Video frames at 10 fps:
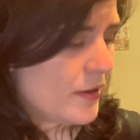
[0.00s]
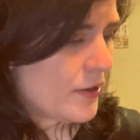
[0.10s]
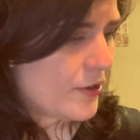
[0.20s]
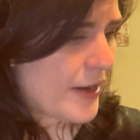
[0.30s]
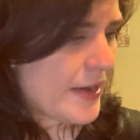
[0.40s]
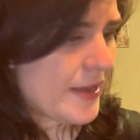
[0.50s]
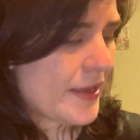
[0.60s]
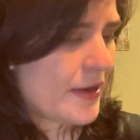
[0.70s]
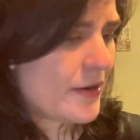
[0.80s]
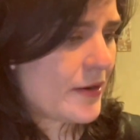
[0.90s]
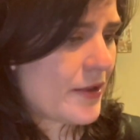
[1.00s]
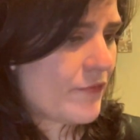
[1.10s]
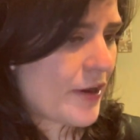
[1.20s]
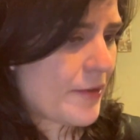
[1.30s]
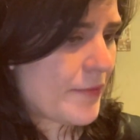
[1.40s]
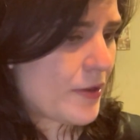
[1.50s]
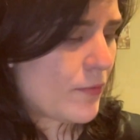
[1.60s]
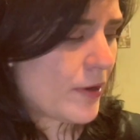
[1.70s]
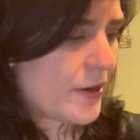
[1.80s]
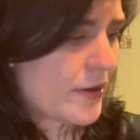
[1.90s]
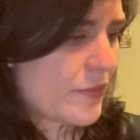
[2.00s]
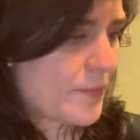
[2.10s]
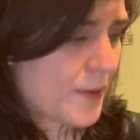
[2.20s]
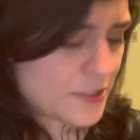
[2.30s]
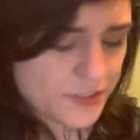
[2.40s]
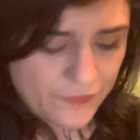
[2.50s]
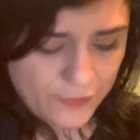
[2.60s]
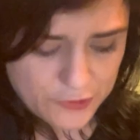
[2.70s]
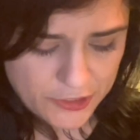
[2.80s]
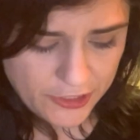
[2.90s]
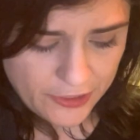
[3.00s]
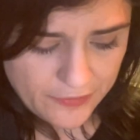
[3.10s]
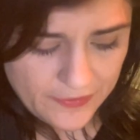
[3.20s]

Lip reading: creating an environment where another person feels heard.